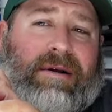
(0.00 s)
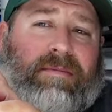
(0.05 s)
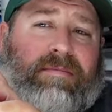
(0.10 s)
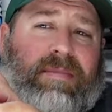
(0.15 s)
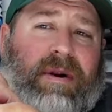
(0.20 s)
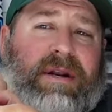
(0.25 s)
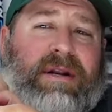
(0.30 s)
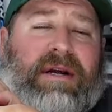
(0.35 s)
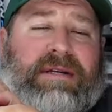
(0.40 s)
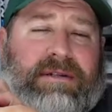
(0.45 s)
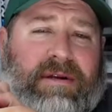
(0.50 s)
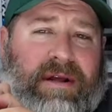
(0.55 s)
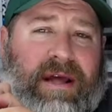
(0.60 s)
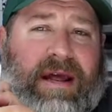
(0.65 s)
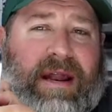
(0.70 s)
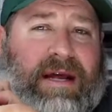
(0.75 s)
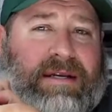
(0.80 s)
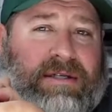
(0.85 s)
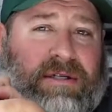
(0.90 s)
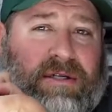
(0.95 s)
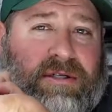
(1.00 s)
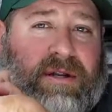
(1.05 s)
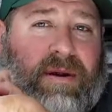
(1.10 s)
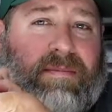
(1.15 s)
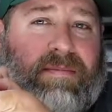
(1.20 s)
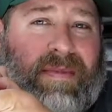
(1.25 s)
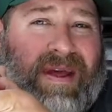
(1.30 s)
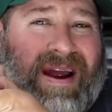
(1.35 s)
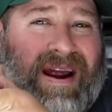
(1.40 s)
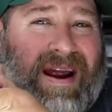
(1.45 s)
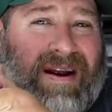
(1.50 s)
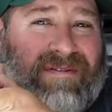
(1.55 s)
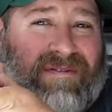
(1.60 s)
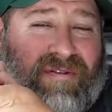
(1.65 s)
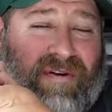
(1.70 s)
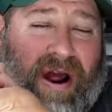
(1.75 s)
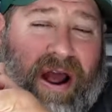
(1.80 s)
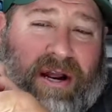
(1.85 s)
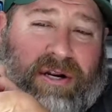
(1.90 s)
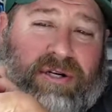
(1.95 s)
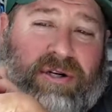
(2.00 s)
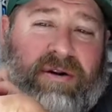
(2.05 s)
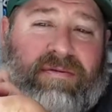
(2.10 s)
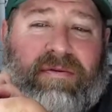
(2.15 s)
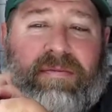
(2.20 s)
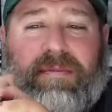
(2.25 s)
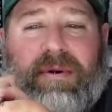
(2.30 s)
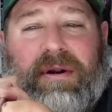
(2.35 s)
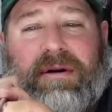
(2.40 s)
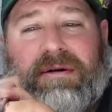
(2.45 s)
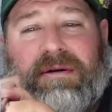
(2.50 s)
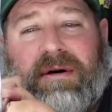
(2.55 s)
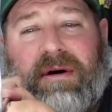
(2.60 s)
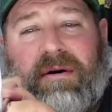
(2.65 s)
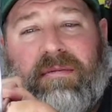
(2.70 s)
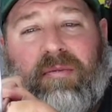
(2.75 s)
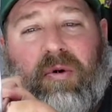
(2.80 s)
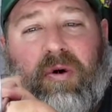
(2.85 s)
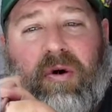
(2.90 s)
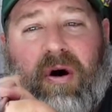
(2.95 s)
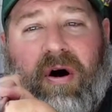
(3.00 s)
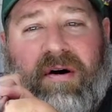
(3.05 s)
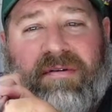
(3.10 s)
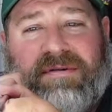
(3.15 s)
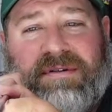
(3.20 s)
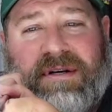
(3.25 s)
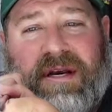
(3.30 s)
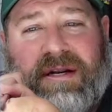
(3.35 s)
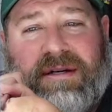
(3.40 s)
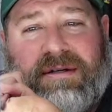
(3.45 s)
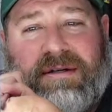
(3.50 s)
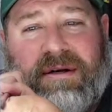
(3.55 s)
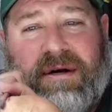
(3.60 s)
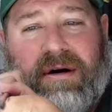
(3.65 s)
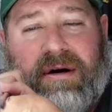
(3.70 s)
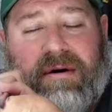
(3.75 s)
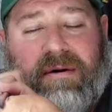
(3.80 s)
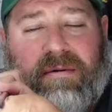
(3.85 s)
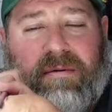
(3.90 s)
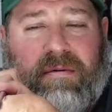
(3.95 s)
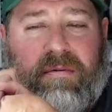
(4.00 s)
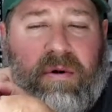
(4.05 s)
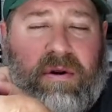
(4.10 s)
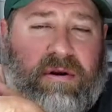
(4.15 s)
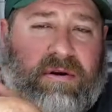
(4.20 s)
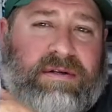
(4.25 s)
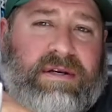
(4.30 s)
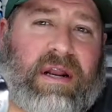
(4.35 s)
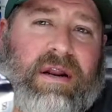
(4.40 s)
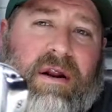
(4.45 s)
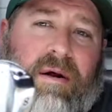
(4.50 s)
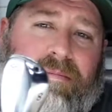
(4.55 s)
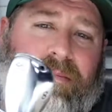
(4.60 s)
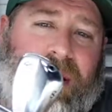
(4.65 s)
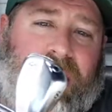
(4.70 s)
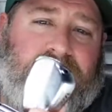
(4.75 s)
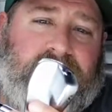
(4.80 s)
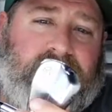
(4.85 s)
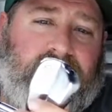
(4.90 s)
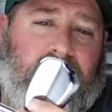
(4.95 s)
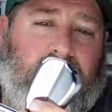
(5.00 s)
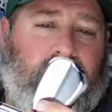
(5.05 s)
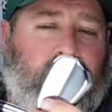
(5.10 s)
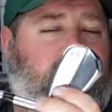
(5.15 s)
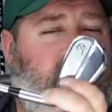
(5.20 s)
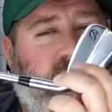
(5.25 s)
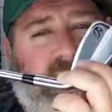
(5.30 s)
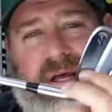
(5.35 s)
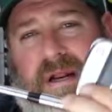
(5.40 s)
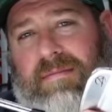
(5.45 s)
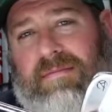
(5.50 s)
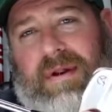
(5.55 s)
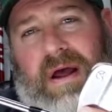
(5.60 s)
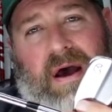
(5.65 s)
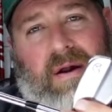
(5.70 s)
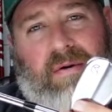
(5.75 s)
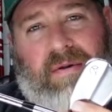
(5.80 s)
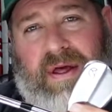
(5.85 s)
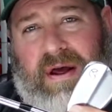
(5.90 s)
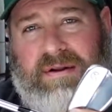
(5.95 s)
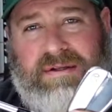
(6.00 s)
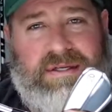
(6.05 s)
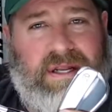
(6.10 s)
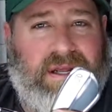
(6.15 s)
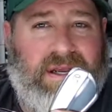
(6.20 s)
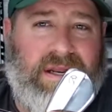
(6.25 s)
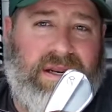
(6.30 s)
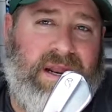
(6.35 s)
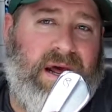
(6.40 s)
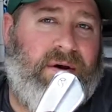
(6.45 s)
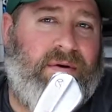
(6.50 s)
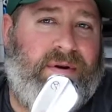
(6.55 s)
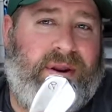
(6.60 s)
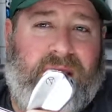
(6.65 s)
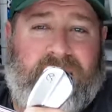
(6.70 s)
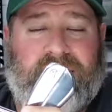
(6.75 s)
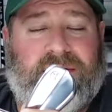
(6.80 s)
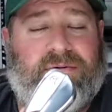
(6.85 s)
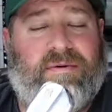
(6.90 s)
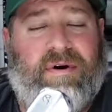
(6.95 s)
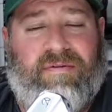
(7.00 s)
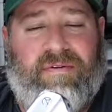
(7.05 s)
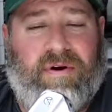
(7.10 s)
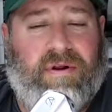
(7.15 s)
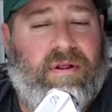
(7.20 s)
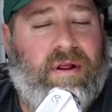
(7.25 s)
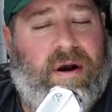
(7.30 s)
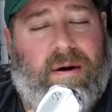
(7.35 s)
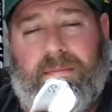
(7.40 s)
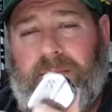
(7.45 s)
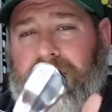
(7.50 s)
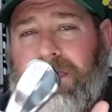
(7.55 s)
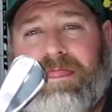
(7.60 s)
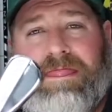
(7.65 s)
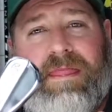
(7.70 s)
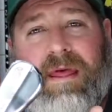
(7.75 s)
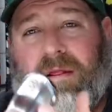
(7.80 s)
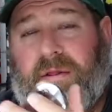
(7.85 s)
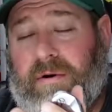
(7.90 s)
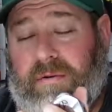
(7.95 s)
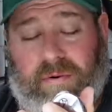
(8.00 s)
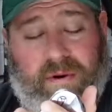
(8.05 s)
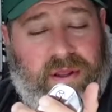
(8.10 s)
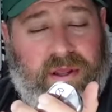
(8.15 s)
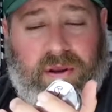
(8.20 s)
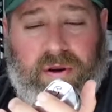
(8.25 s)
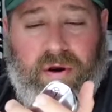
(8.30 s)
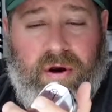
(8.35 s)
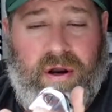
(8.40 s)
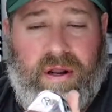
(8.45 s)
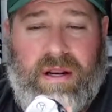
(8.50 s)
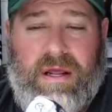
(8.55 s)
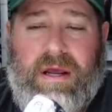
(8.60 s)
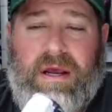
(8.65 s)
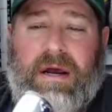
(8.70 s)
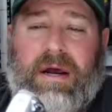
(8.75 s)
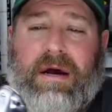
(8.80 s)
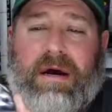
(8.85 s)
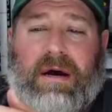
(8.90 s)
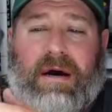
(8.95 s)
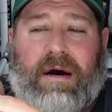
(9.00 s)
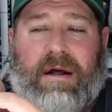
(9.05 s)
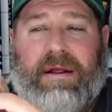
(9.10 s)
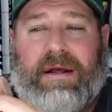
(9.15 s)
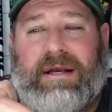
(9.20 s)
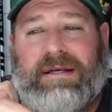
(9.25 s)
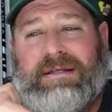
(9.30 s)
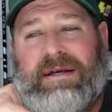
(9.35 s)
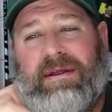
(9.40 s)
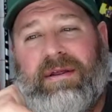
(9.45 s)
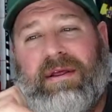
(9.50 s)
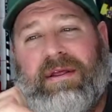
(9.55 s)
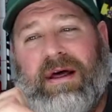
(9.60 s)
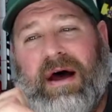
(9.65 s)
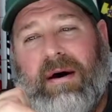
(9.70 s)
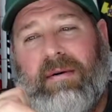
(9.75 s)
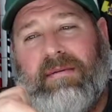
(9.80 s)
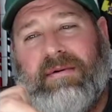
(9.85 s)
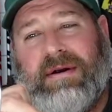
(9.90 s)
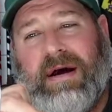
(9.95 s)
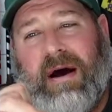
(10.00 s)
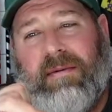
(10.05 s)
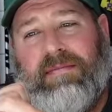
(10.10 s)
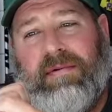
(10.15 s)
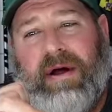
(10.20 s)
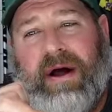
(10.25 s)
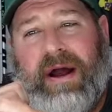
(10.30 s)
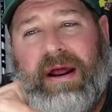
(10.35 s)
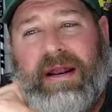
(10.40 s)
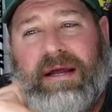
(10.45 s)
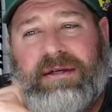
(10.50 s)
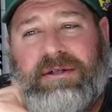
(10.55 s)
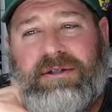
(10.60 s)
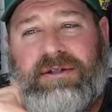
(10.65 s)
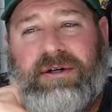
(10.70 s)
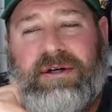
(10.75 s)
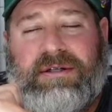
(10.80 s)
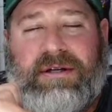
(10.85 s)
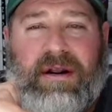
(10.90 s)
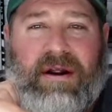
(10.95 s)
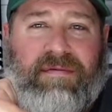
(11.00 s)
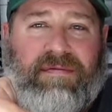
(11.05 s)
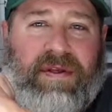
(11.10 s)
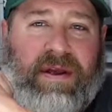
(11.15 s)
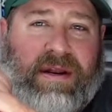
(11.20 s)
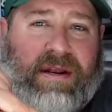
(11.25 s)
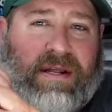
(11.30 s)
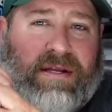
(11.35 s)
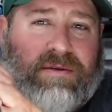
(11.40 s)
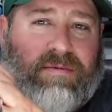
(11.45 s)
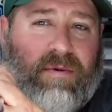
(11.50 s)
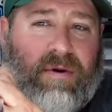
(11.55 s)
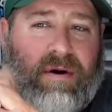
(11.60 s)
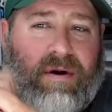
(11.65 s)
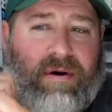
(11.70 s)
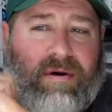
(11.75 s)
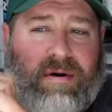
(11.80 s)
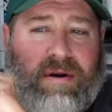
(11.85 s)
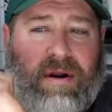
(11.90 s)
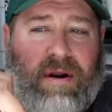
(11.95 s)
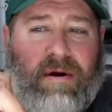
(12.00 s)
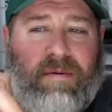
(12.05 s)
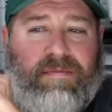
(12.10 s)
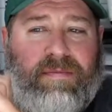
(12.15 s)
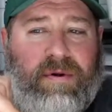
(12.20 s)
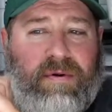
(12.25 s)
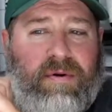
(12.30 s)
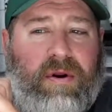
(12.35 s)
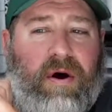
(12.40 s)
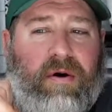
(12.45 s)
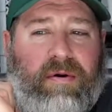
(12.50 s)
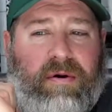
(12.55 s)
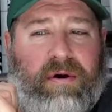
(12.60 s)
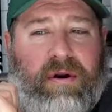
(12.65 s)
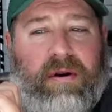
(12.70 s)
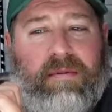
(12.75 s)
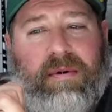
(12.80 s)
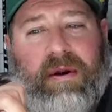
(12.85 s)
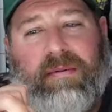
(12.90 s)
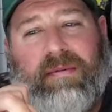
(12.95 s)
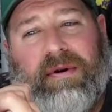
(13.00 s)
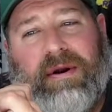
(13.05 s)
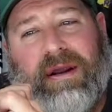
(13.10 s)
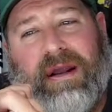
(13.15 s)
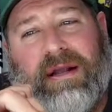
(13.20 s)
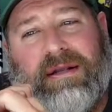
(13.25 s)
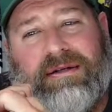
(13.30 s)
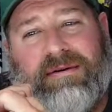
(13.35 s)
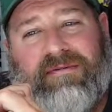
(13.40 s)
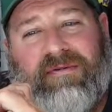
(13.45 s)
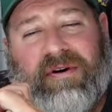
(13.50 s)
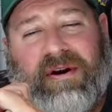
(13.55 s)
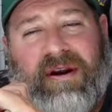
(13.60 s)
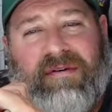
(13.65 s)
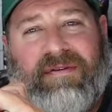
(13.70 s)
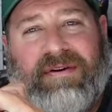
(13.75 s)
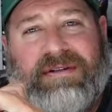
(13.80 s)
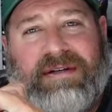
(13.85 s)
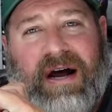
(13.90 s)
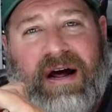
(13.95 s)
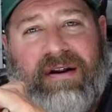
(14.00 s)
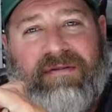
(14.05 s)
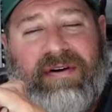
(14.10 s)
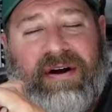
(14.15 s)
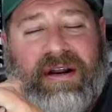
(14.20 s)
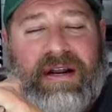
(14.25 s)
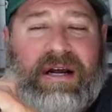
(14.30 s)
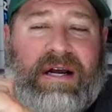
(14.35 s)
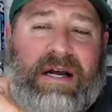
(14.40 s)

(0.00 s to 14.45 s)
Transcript: But it does look like it has just a fraction of a bit more offset when you set it up next to it. When you set them down without setting it down next to a different club, they look really good. Like I said, the top line has just enough thickness where you're going to be able to get some forgiveness out of it,